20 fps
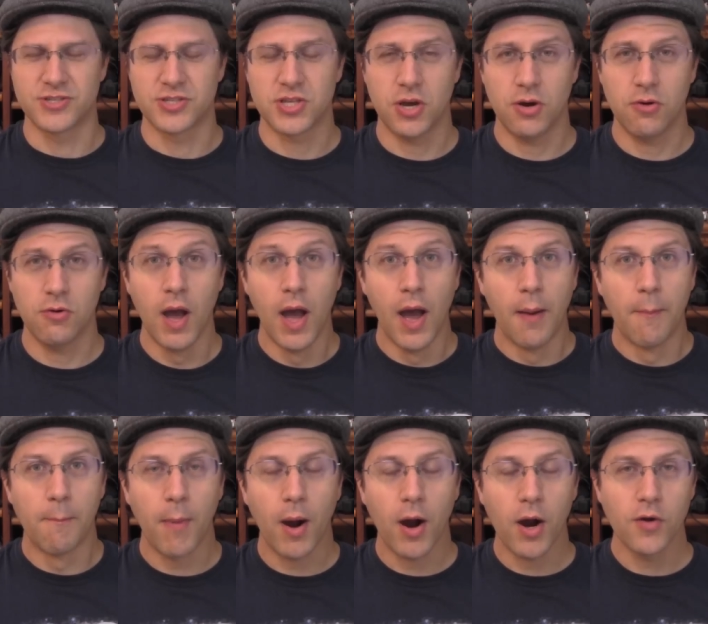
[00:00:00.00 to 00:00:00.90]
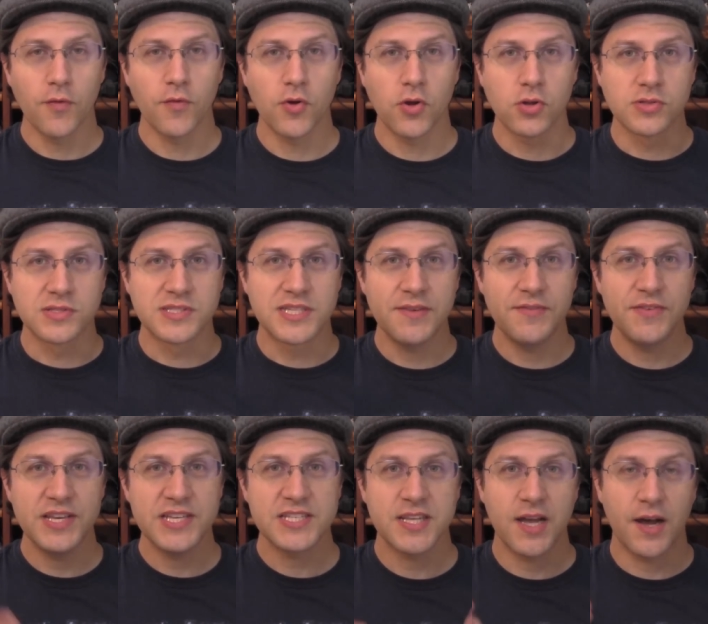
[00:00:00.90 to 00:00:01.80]
So Marvel
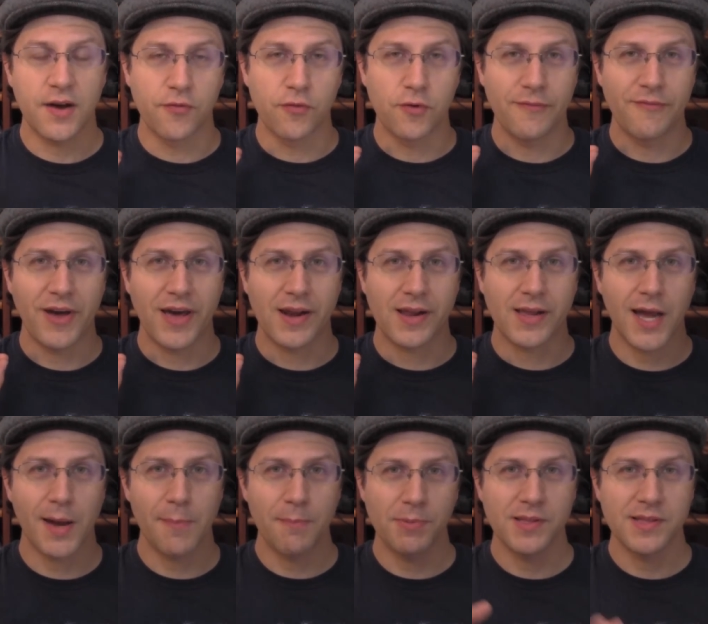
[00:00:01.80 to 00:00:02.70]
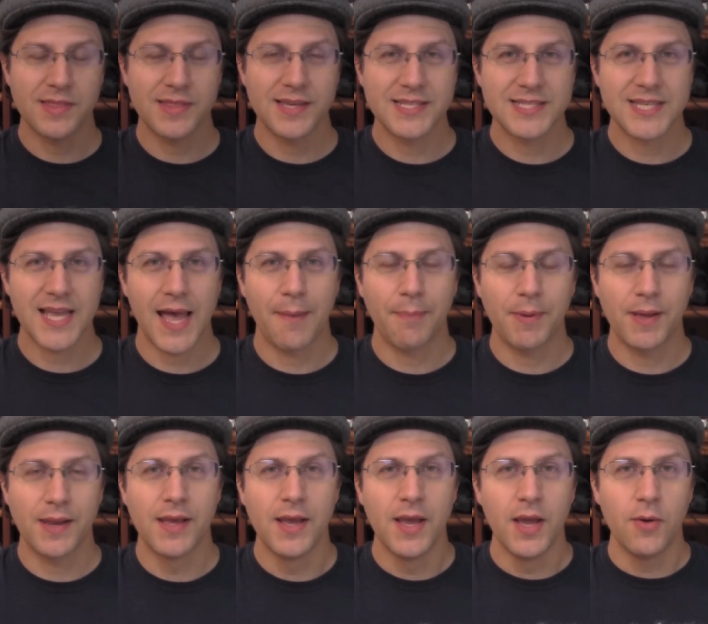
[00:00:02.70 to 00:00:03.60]
TV stuff, we've had a couple of things
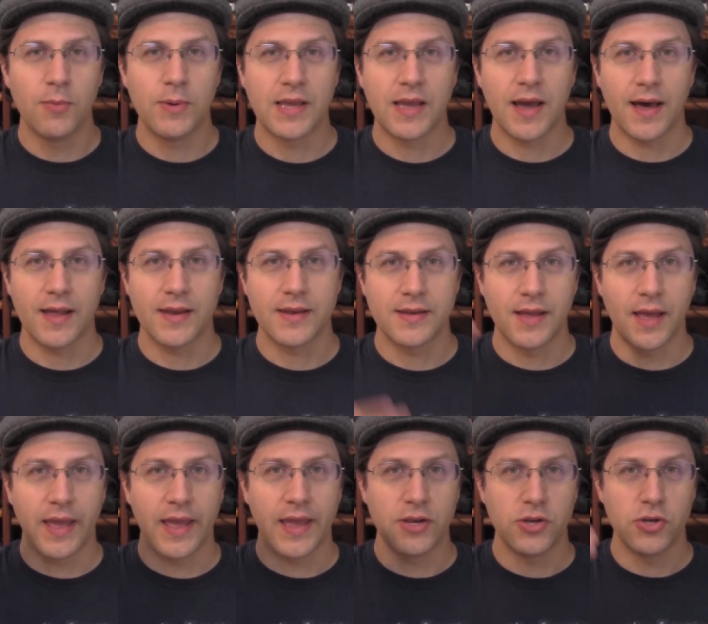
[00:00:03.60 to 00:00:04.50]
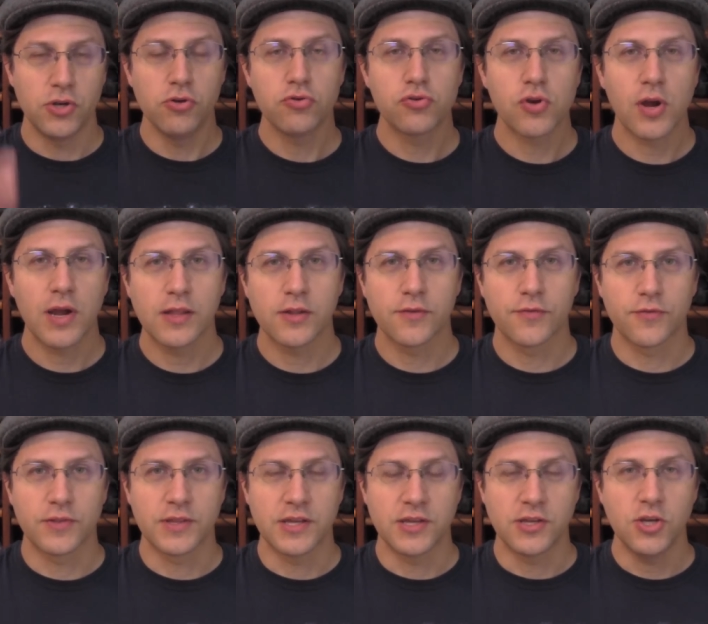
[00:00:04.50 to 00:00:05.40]
happen. We gotten a new trailer
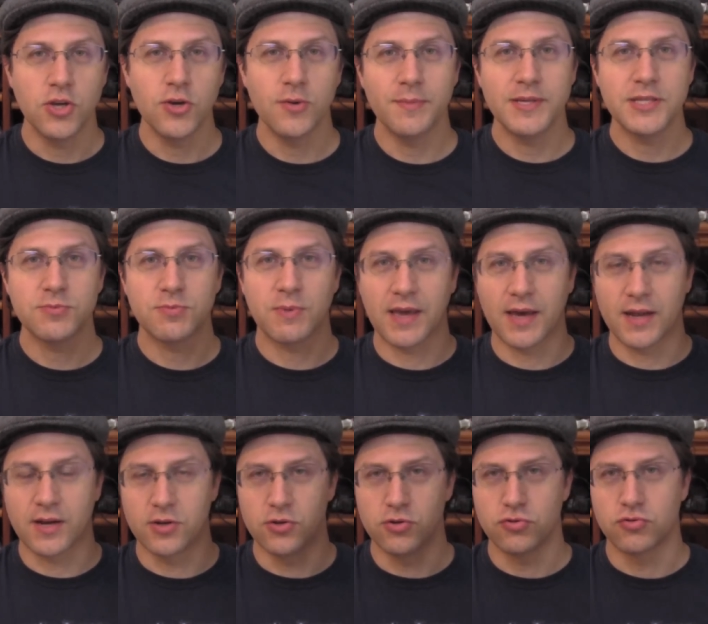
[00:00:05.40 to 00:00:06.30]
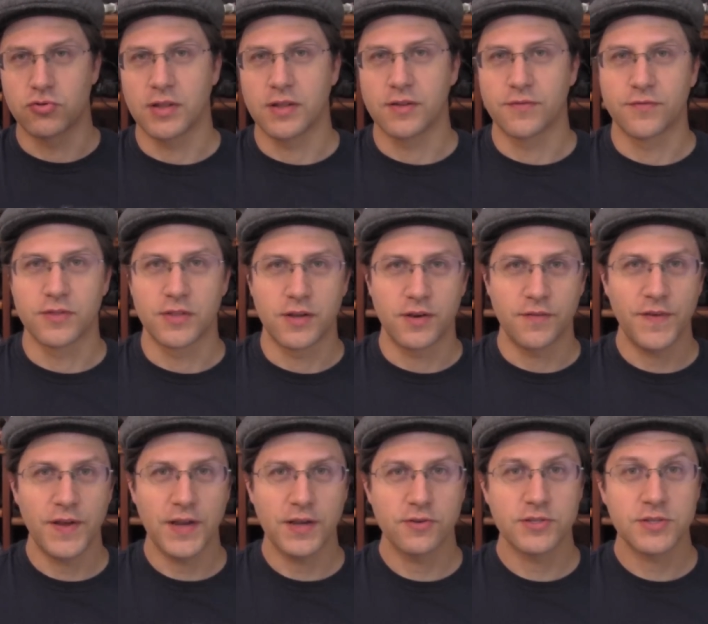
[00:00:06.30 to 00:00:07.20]
for the Inhumans, we got a new trailer for the
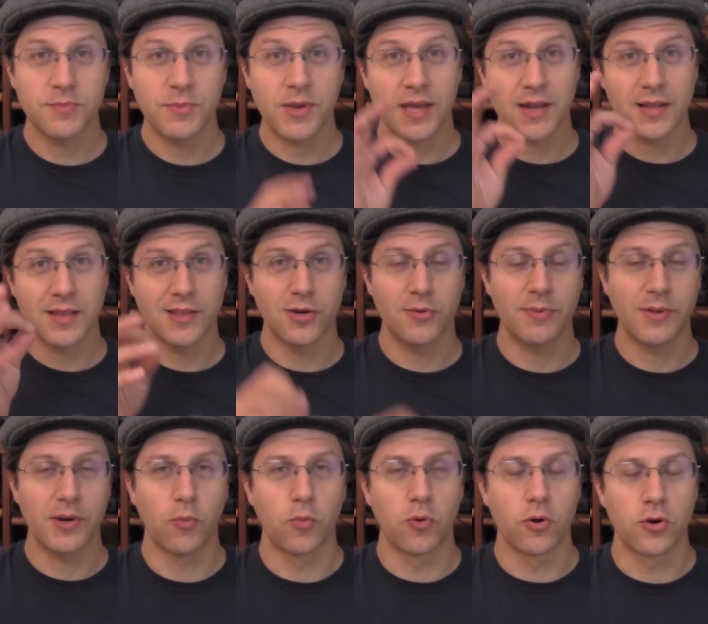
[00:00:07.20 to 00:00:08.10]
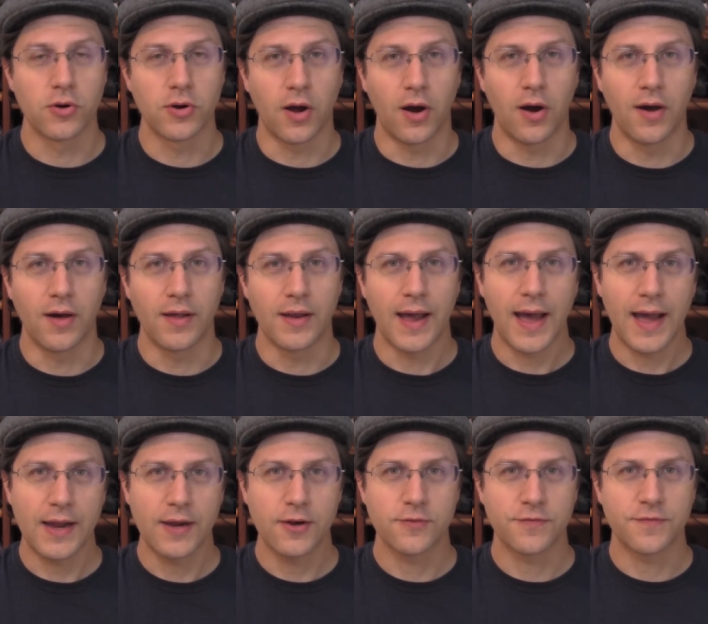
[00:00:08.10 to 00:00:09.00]
Defenders, and we got a little bit of word on
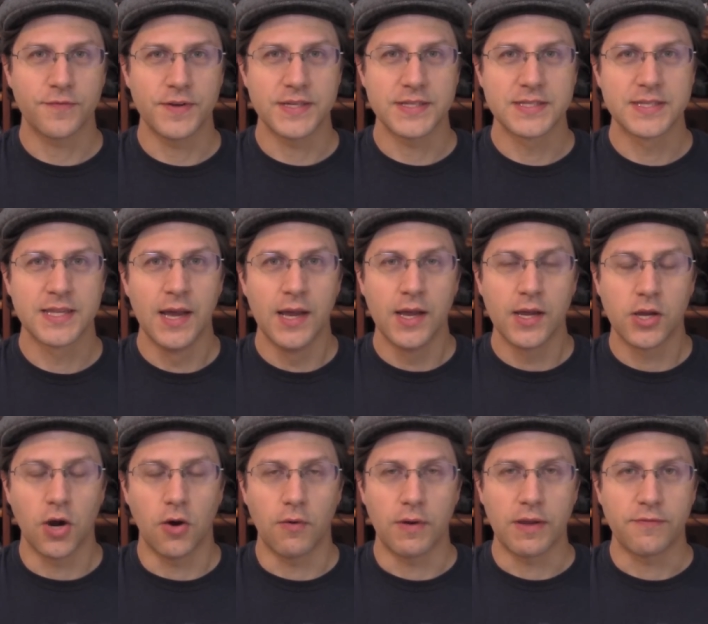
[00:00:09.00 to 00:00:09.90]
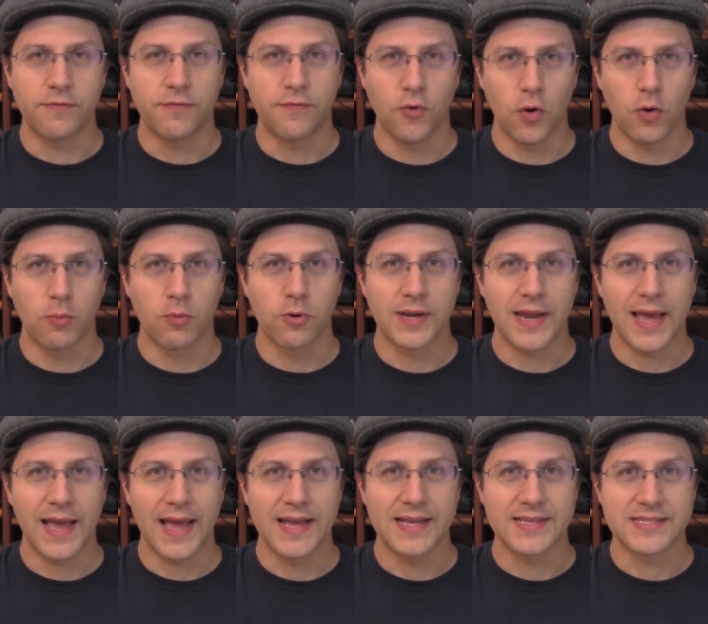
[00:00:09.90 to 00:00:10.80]
Iron Fist going forward
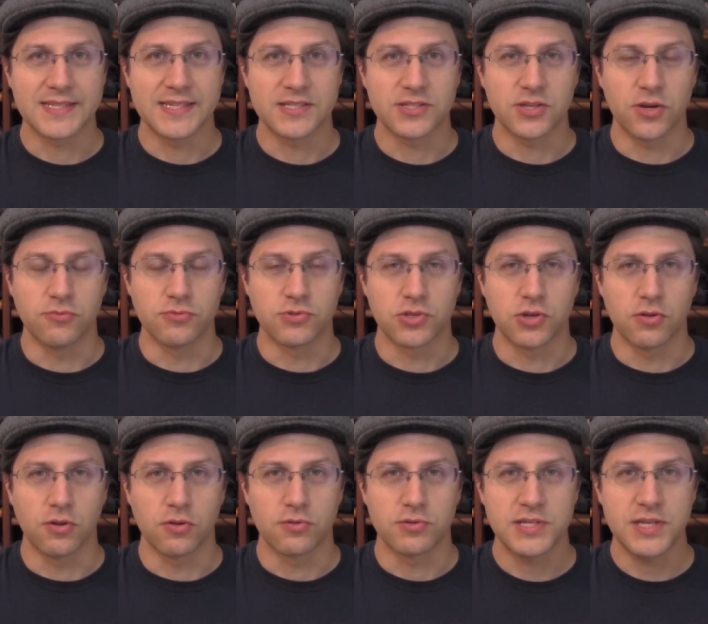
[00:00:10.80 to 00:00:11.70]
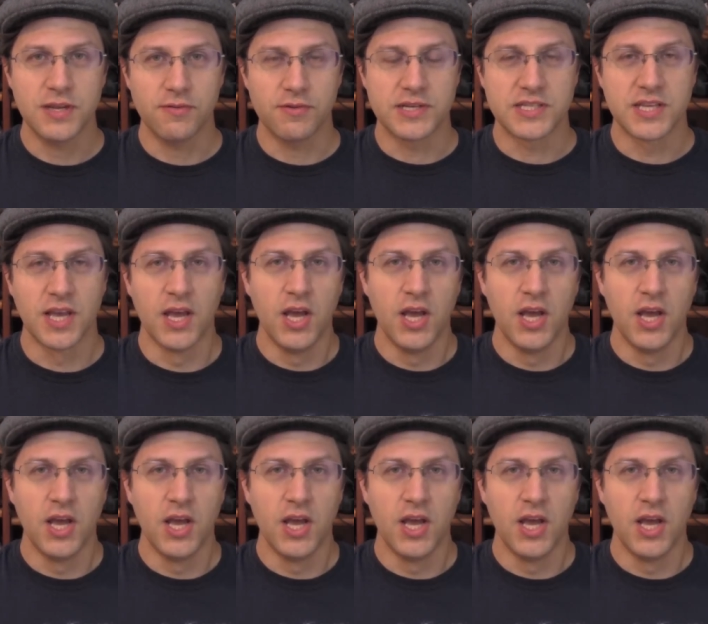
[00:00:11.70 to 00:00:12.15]
as its own solo series.